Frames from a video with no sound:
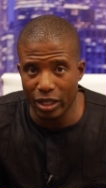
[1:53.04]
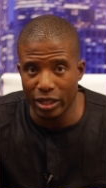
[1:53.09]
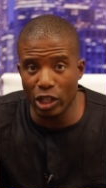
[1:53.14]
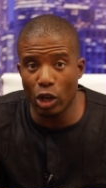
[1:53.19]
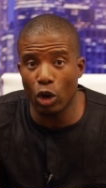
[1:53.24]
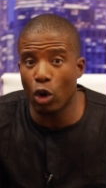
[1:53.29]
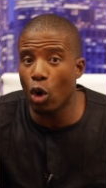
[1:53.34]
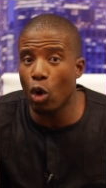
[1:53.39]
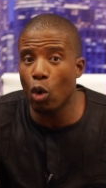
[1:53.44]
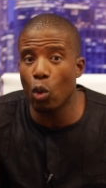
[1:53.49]

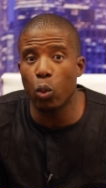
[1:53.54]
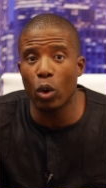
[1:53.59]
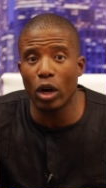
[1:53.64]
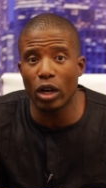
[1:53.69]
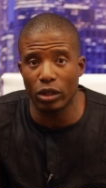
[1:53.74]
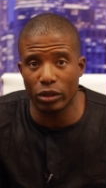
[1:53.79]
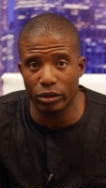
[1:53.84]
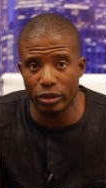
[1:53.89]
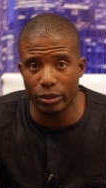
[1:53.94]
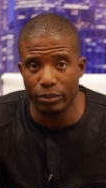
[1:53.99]
The whole
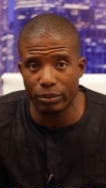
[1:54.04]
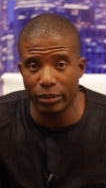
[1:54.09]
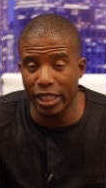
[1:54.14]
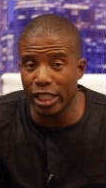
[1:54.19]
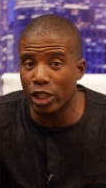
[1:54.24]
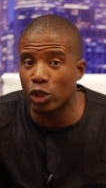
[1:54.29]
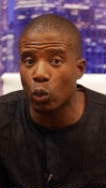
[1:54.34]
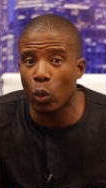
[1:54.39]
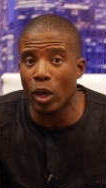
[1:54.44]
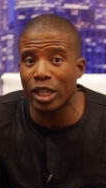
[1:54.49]
world
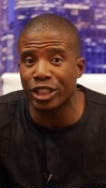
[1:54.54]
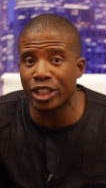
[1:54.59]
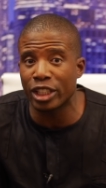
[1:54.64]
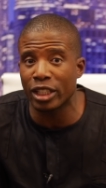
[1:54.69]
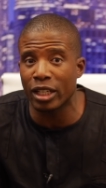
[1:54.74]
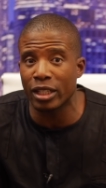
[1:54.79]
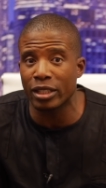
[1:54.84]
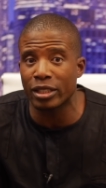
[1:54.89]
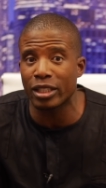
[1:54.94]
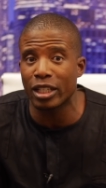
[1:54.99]
is
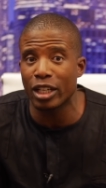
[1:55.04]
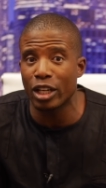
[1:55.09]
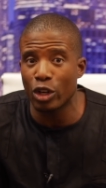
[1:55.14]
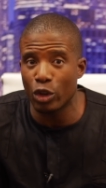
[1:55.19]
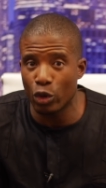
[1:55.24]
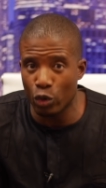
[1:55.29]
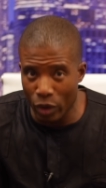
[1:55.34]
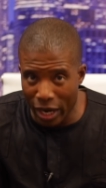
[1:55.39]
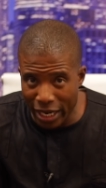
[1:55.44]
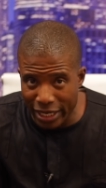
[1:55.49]
watching us
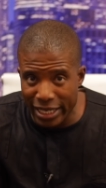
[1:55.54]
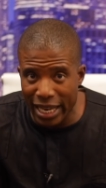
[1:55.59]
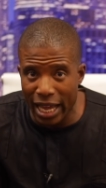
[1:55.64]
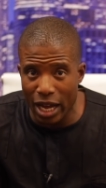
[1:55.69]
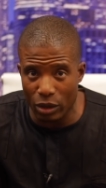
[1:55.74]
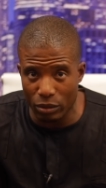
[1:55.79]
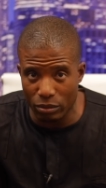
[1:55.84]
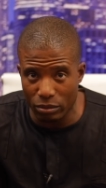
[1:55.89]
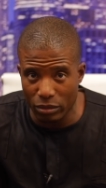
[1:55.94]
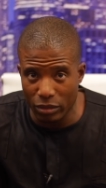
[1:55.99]
right
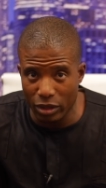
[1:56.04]
now.